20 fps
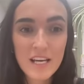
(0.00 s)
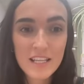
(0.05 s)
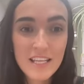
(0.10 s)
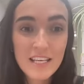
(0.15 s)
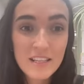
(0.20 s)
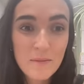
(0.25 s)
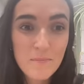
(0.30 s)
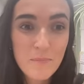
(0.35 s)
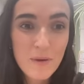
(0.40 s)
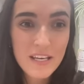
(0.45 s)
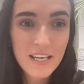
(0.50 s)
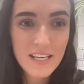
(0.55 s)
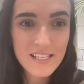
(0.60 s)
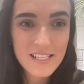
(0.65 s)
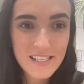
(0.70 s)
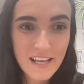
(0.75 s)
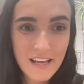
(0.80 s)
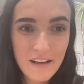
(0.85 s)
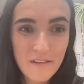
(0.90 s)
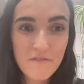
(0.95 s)
I think the
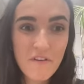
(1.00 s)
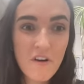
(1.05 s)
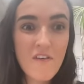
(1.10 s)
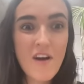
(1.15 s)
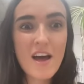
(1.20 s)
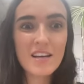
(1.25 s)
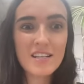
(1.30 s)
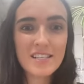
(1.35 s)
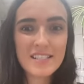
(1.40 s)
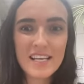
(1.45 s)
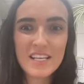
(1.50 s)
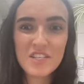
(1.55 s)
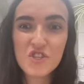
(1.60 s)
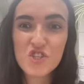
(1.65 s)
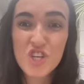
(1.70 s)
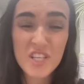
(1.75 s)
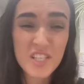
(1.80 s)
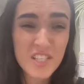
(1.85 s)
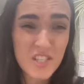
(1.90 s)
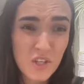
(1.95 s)
biggest thing for us is
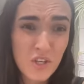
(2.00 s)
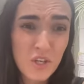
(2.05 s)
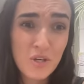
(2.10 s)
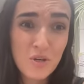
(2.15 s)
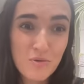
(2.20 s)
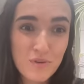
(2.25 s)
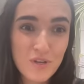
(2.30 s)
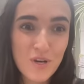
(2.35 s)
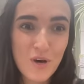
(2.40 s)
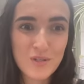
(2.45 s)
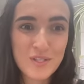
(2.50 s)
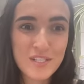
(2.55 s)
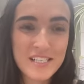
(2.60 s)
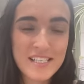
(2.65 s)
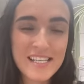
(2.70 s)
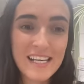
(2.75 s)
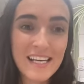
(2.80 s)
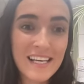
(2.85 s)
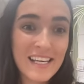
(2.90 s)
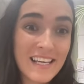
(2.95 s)
just the
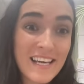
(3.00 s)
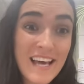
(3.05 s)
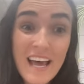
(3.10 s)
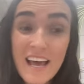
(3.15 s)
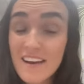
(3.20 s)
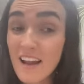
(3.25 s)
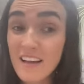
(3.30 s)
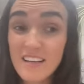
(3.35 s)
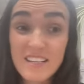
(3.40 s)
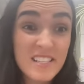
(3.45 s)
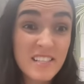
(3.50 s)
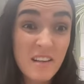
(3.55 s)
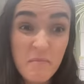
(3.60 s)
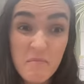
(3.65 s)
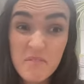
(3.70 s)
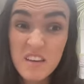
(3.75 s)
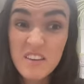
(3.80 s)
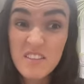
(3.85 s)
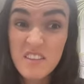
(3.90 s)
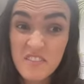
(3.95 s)
curiosity, like
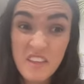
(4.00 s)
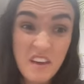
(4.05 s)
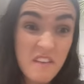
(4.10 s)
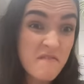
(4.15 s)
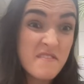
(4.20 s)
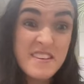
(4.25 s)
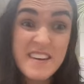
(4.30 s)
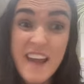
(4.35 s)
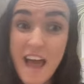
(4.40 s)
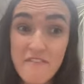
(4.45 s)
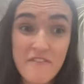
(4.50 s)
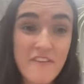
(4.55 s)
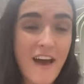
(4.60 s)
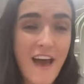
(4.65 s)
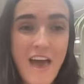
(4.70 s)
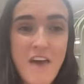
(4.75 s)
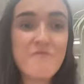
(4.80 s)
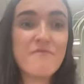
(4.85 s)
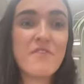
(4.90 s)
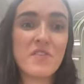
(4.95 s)
something that they've never
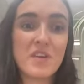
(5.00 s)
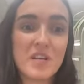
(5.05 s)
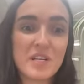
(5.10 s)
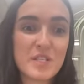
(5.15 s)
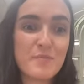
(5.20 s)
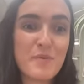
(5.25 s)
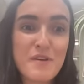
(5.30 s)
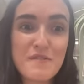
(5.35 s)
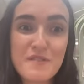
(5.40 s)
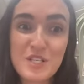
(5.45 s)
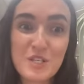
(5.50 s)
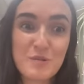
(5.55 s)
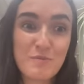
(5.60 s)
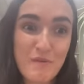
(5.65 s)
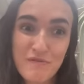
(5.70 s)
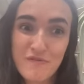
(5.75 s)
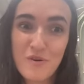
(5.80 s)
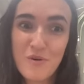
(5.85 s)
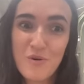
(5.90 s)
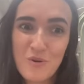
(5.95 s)
ever experienced
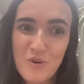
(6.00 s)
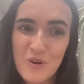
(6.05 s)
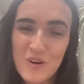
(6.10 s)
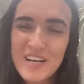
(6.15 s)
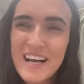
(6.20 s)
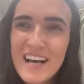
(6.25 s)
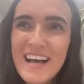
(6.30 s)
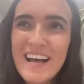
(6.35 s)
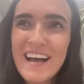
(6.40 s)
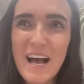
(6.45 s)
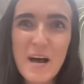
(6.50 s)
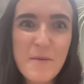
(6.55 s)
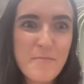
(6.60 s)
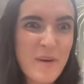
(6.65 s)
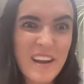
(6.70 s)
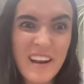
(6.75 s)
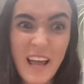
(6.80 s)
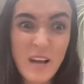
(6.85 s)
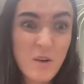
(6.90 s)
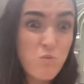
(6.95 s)
before. A
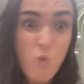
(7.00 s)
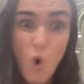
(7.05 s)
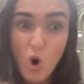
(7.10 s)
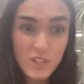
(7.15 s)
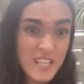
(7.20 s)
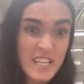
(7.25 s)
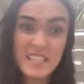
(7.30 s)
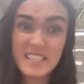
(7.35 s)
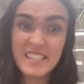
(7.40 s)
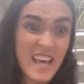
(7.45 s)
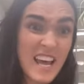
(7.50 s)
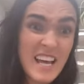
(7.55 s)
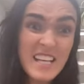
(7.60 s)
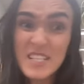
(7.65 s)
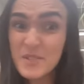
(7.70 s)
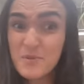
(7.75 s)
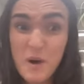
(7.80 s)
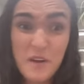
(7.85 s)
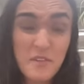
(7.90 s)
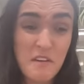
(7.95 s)
bit like, what is
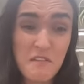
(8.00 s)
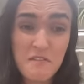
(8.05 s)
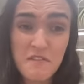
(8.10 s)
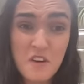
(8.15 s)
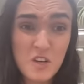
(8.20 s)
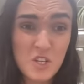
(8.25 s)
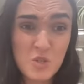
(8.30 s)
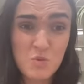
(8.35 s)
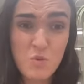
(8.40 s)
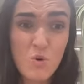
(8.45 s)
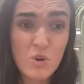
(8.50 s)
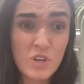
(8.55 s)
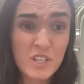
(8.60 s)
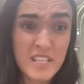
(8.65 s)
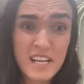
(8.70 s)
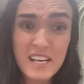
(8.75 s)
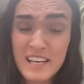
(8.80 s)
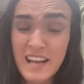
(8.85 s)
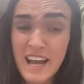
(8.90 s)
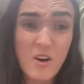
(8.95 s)
this when they first walked
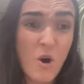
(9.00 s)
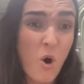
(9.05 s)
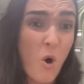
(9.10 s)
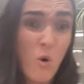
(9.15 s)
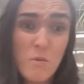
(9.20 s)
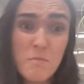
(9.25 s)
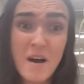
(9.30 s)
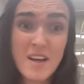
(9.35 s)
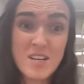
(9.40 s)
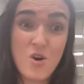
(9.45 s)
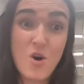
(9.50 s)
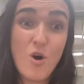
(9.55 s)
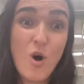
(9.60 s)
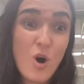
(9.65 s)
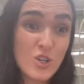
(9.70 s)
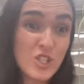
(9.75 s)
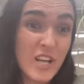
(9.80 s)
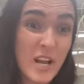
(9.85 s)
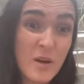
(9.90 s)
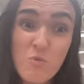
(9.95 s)
in? Like, oh my
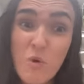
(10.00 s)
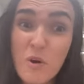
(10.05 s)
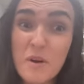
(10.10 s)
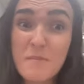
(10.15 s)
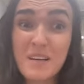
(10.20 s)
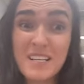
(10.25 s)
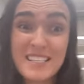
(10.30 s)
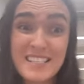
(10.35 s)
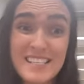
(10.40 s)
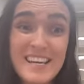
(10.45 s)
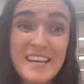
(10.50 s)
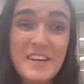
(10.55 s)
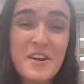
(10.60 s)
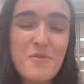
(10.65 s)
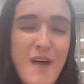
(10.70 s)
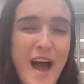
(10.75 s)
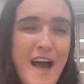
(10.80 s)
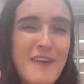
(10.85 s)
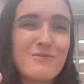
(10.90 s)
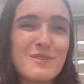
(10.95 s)
gosh, like what am I seeing
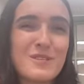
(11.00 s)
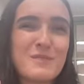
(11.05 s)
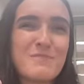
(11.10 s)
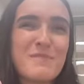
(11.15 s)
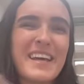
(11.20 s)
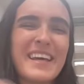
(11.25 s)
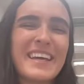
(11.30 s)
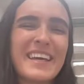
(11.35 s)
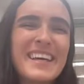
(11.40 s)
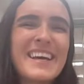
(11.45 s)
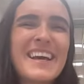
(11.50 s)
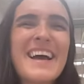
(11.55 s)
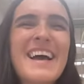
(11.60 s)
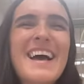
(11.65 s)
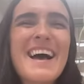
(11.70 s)
around me?